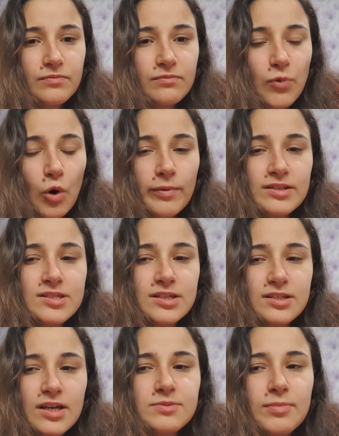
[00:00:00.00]
moments it
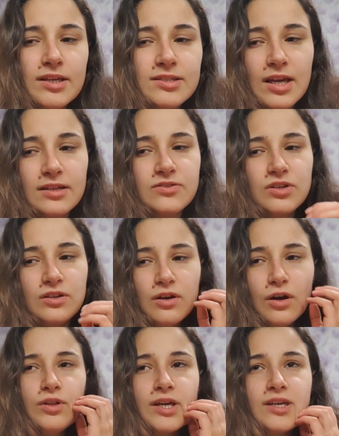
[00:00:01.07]
does make sense,
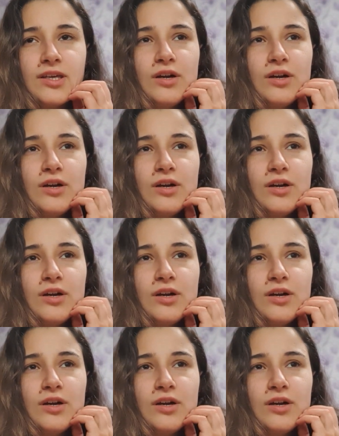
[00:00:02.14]
like